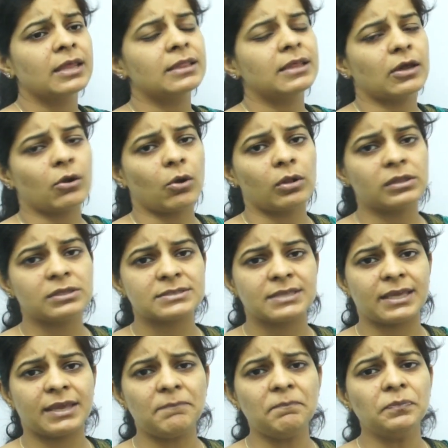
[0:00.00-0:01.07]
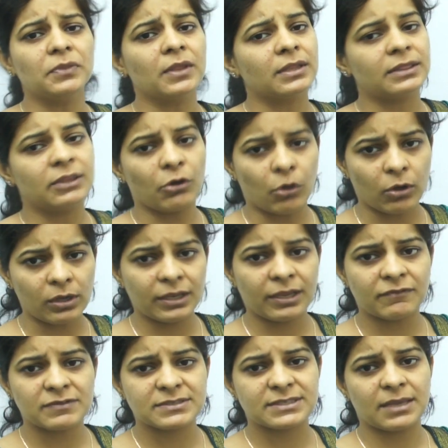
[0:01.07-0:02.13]
They are all the same. They all
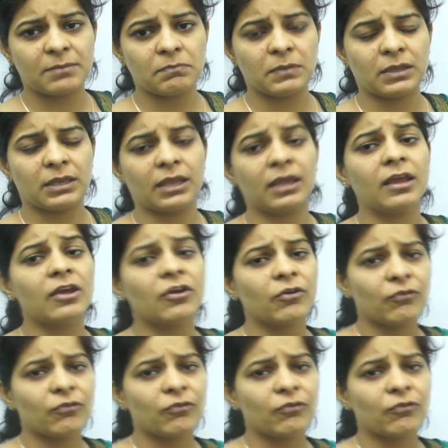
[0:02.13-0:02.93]
give a same meaning.